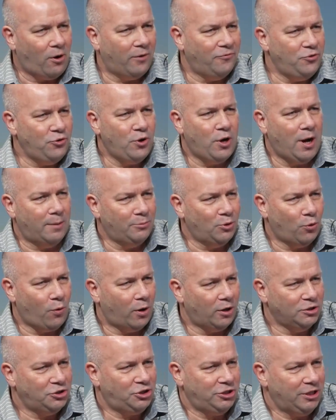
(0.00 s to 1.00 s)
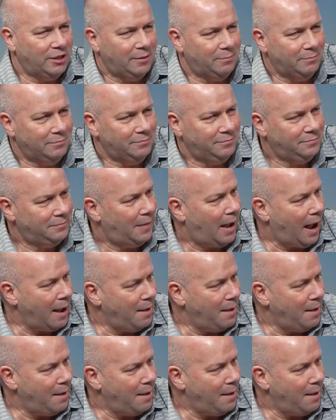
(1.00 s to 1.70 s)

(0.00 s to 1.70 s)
If you come to our gym, I